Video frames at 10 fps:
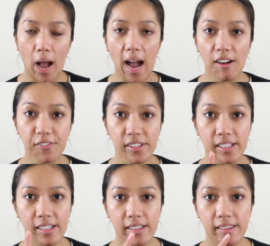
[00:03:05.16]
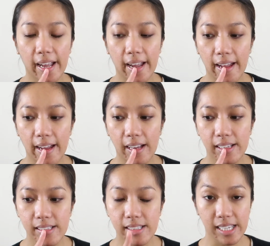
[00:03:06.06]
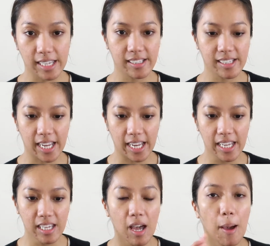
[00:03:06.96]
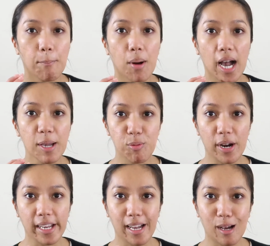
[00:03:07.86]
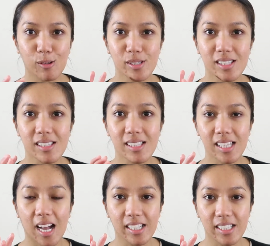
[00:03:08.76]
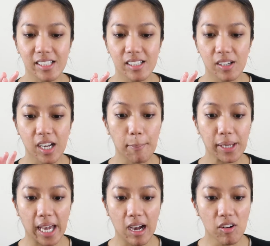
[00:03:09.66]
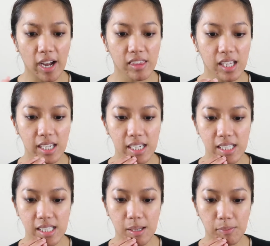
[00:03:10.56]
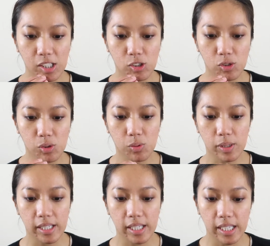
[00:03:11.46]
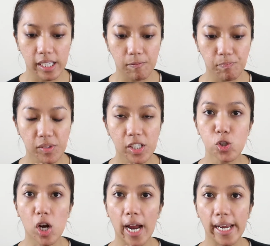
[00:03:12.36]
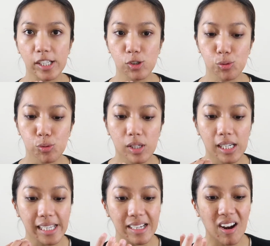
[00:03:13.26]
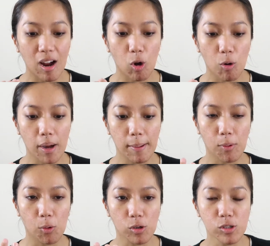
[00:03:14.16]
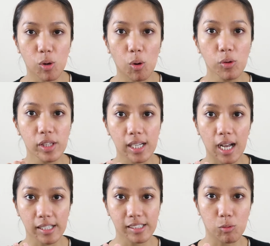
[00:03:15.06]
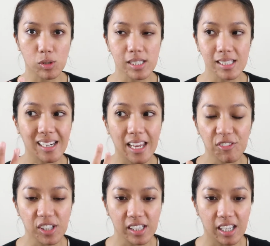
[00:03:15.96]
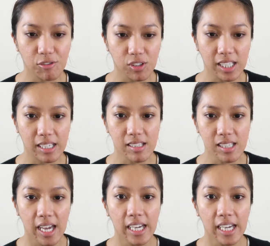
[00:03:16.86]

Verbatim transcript: after that second day, my breakouts started coming out. I think it's something to do with it trying to clear out all my pores so all the gunk that was left in there for years